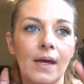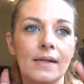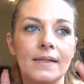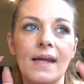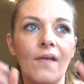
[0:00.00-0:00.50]

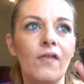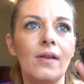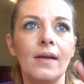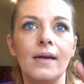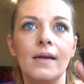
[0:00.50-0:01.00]
it's
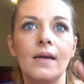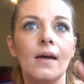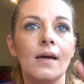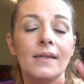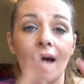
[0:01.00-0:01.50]

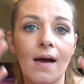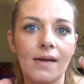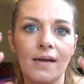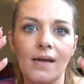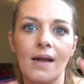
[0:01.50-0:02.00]
definitely
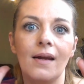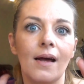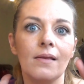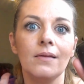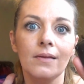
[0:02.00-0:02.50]
tightening and
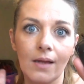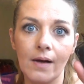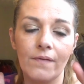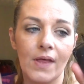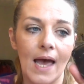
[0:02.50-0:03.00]
I
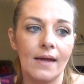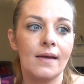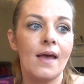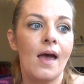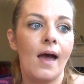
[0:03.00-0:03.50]
love that.
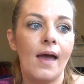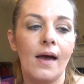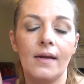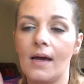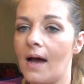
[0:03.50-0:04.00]

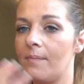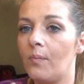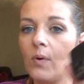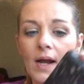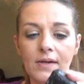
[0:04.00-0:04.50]
And I
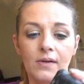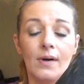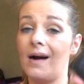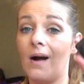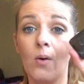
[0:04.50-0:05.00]
what I
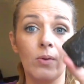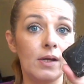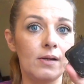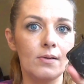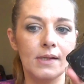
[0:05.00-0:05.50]
do, I
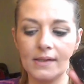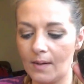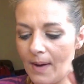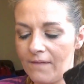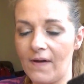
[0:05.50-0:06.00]
only use this
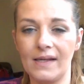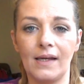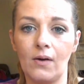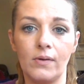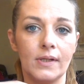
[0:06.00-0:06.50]
on my
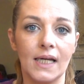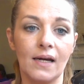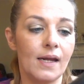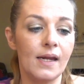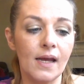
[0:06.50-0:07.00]
face. I don't use it
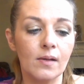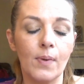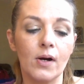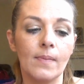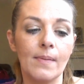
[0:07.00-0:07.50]
on any other
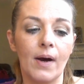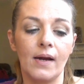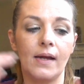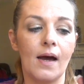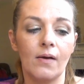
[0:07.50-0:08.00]
part of my
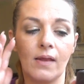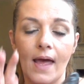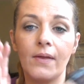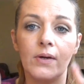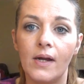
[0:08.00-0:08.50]
body. I
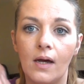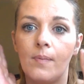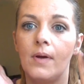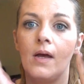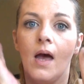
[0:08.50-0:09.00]
lather it
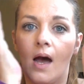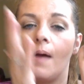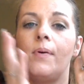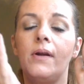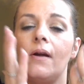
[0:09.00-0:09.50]
up,
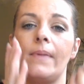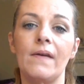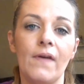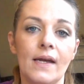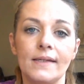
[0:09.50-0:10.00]
I put it on
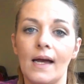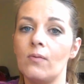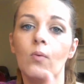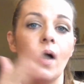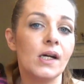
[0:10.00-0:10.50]
my face,
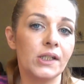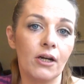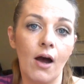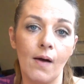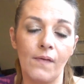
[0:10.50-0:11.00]
I wash
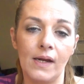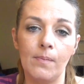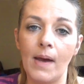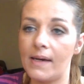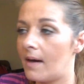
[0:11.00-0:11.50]
off any
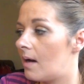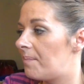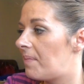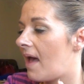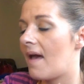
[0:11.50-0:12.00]

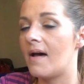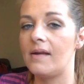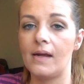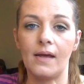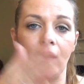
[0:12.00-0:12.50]
makeup
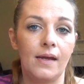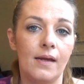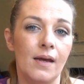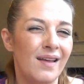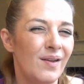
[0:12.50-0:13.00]
and
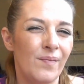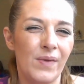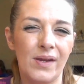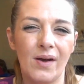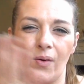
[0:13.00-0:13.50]
any
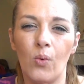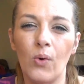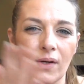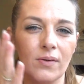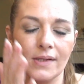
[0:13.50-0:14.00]
you know,
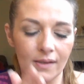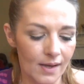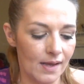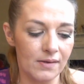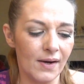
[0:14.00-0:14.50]
oils
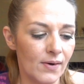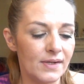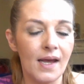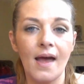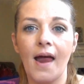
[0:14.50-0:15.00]
and
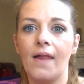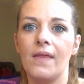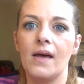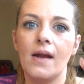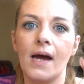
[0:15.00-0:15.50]
dirt. And
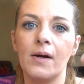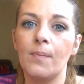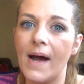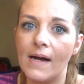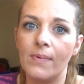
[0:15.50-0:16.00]
then I go
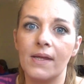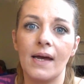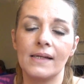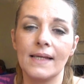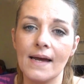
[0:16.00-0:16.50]
back with
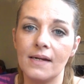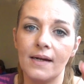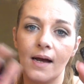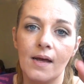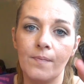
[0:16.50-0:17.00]
it a second
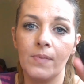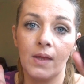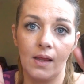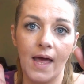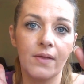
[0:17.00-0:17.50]
time,
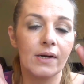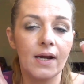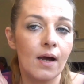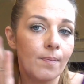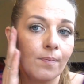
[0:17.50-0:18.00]
lather it
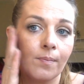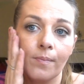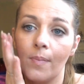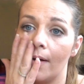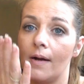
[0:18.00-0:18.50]
up,
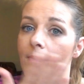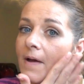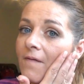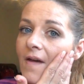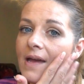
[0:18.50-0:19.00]
put it on
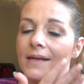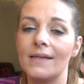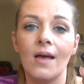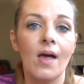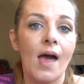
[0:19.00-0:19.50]
my
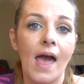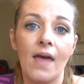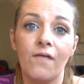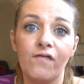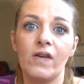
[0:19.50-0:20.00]
face,
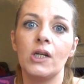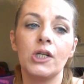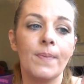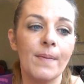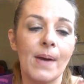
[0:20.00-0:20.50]
and
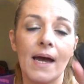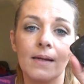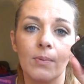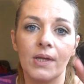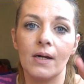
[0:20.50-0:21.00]
finish my
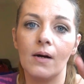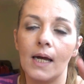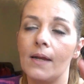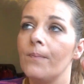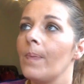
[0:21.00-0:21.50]
bath with it
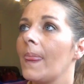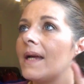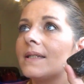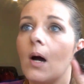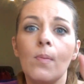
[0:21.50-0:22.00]
on.
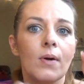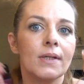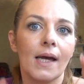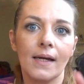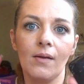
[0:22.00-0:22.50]
It's
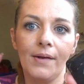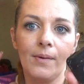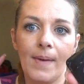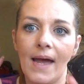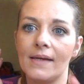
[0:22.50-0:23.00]
almost like a
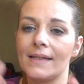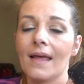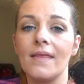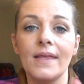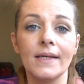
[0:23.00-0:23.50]
little mask.
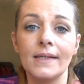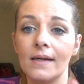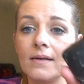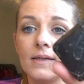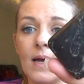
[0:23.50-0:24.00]
This
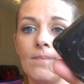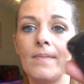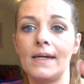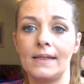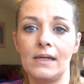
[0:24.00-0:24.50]
is
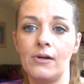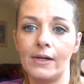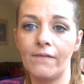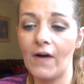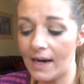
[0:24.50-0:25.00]
amazing. You
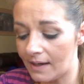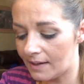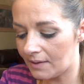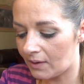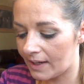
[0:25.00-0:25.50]
can find it
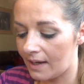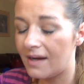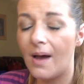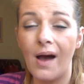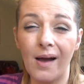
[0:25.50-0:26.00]
at
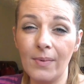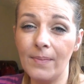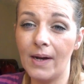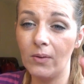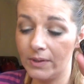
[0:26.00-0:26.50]
Target. I'm going
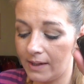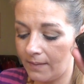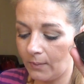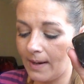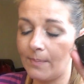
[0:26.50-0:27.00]
to be holding a
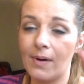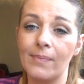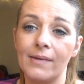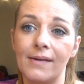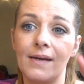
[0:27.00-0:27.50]
giveaway. I'm
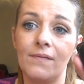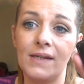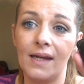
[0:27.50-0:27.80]
probably going to give